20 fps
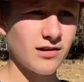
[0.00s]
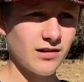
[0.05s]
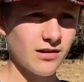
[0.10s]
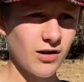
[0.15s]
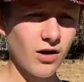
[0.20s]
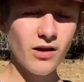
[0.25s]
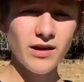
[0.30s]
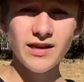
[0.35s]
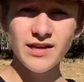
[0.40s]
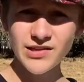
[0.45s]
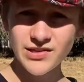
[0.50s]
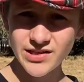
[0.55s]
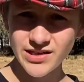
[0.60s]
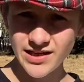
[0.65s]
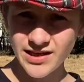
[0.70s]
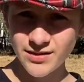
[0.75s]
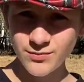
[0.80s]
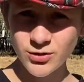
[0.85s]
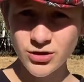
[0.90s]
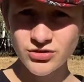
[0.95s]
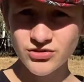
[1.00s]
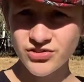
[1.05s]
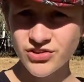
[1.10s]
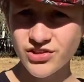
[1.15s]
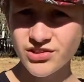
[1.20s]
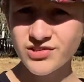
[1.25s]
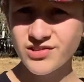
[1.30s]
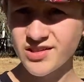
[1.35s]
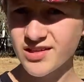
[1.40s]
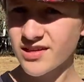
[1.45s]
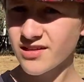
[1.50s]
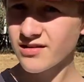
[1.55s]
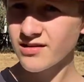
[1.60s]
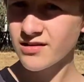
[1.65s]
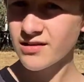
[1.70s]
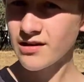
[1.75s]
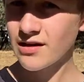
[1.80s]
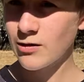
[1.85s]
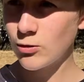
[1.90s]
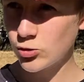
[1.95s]
are either hemotoxic
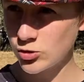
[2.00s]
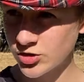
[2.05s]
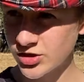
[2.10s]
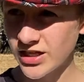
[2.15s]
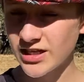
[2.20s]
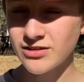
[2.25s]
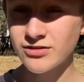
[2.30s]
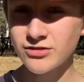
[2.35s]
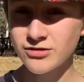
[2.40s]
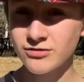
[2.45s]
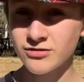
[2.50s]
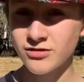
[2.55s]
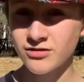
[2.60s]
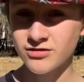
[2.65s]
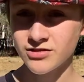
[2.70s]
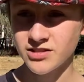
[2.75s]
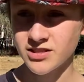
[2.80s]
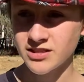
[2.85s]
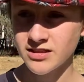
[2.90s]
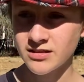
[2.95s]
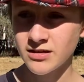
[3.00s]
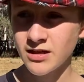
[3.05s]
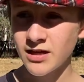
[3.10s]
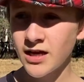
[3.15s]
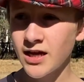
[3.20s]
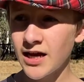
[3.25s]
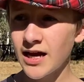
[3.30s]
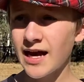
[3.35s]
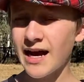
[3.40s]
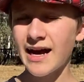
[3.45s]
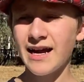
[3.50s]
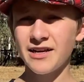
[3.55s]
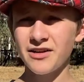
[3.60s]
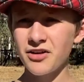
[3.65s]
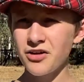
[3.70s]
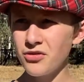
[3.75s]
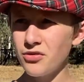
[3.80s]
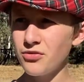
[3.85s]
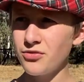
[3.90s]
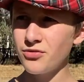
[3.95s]
or cytotoxic. I
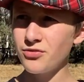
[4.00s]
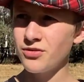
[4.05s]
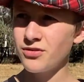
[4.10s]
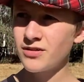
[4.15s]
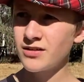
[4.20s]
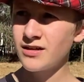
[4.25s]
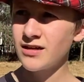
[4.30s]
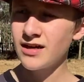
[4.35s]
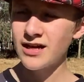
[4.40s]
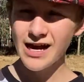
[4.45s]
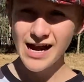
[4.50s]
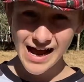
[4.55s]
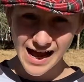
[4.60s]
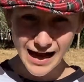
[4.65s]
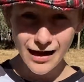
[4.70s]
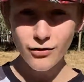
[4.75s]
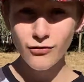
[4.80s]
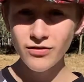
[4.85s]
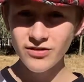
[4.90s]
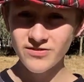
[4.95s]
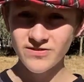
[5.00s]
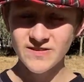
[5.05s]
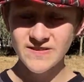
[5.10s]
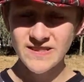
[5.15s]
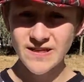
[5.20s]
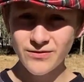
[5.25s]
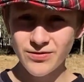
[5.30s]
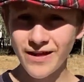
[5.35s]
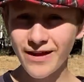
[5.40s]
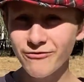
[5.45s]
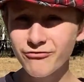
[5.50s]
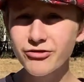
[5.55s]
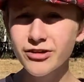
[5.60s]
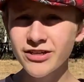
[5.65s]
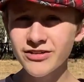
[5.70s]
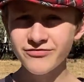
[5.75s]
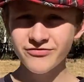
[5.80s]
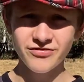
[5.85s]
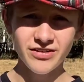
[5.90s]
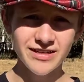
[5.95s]
know our South
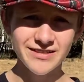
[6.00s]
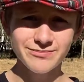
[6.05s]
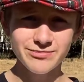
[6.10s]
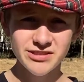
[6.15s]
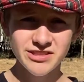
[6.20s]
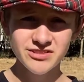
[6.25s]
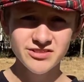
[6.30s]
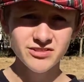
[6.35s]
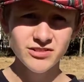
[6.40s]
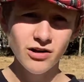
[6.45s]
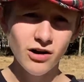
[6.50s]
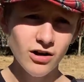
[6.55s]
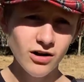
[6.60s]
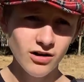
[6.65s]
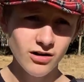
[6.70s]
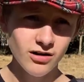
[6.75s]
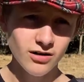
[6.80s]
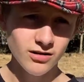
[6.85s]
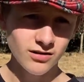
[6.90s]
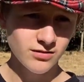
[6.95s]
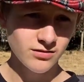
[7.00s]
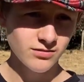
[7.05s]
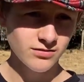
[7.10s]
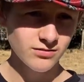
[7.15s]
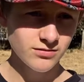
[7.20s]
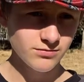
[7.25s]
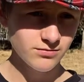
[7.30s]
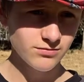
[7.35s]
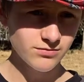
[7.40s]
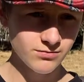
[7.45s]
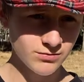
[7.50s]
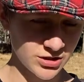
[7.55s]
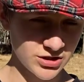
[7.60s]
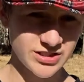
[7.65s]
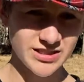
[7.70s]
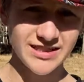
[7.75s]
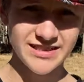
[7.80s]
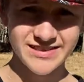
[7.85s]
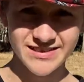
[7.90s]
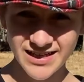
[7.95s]
African vipers are
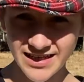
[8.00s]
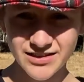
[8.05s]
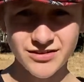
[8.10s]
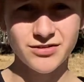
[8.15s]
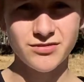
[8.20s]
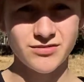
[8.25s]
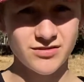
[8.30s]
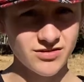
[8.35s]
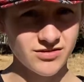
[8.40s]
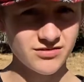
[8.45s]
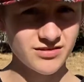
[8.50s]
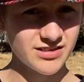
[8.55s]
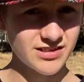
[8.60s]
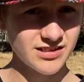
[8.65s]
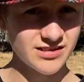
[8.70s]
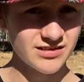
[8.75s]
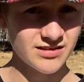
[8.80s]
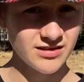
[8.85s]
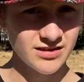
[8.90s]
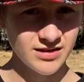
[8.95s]
mostly cytotoxic.